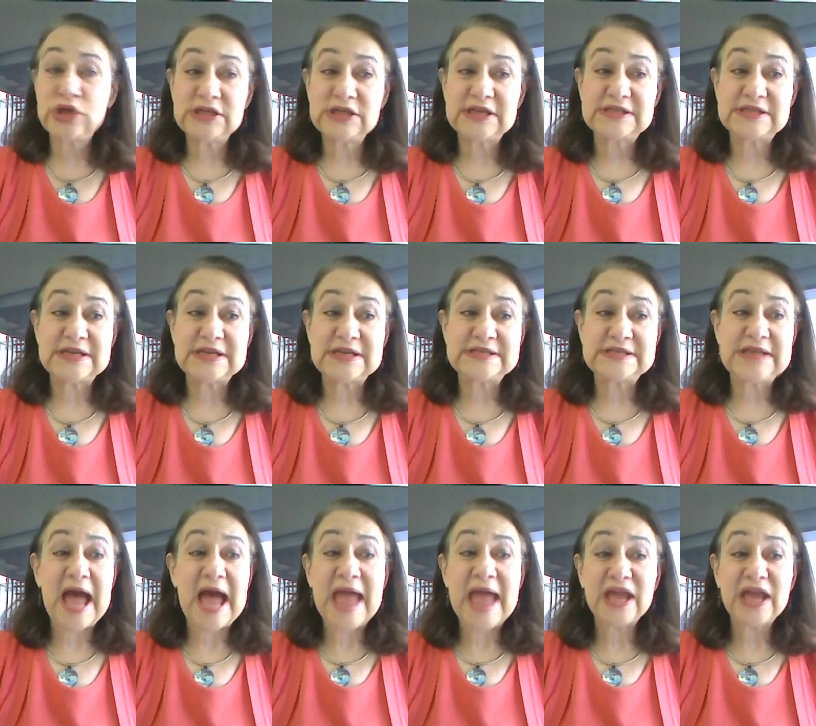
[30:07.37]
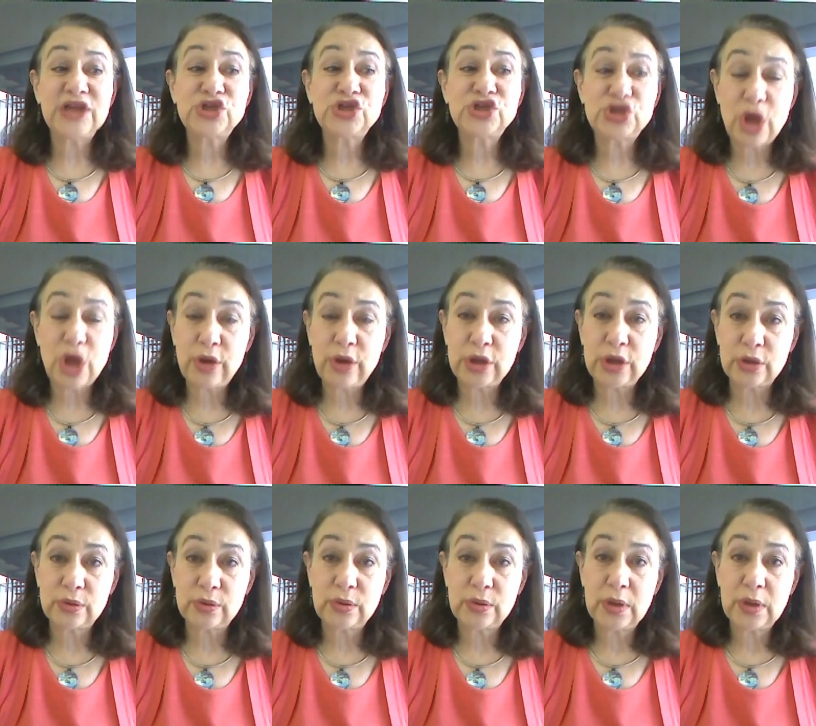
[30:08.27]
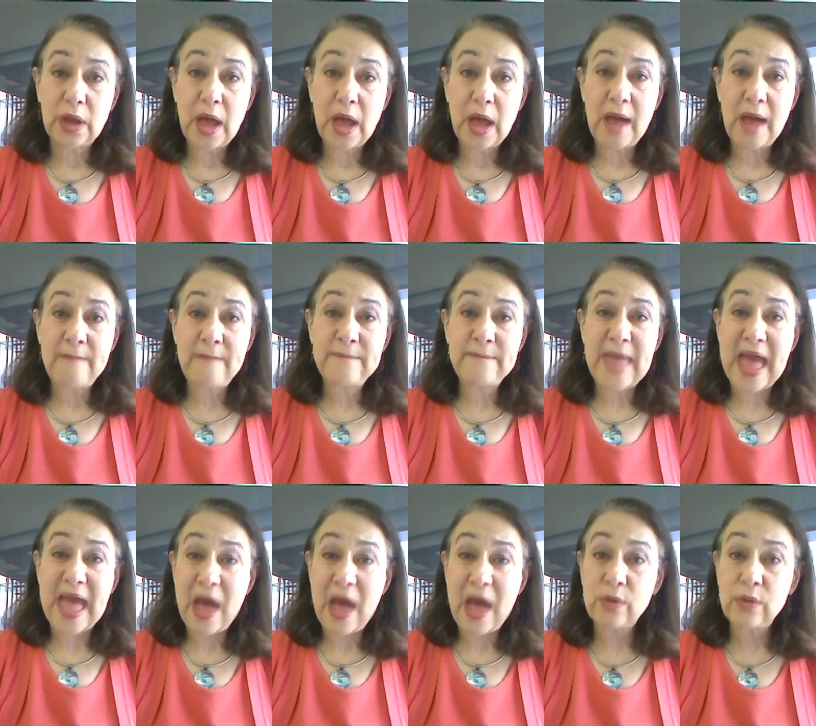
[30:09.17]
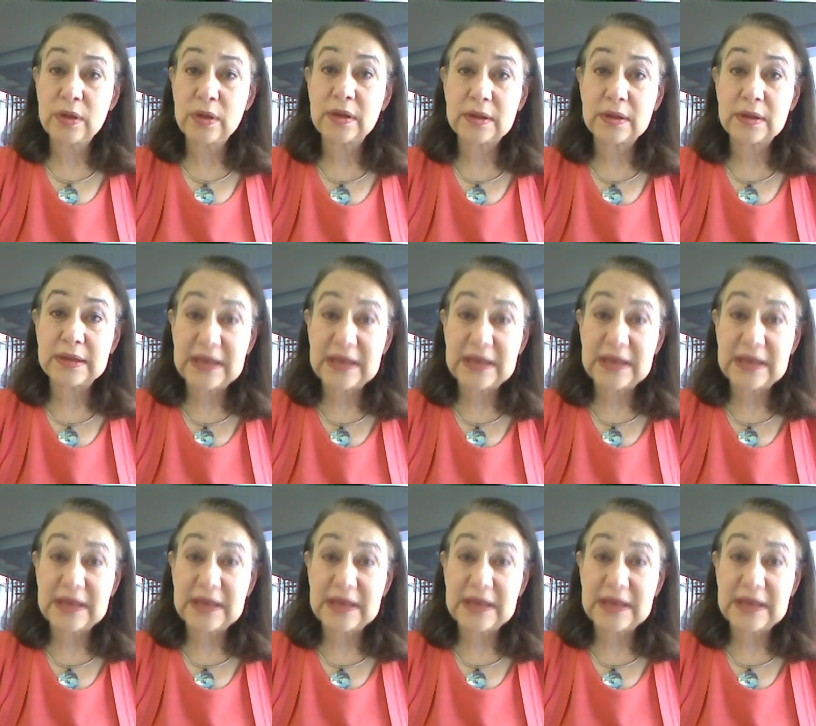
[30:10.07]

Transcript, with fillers: couldn't exist. I can show you um, how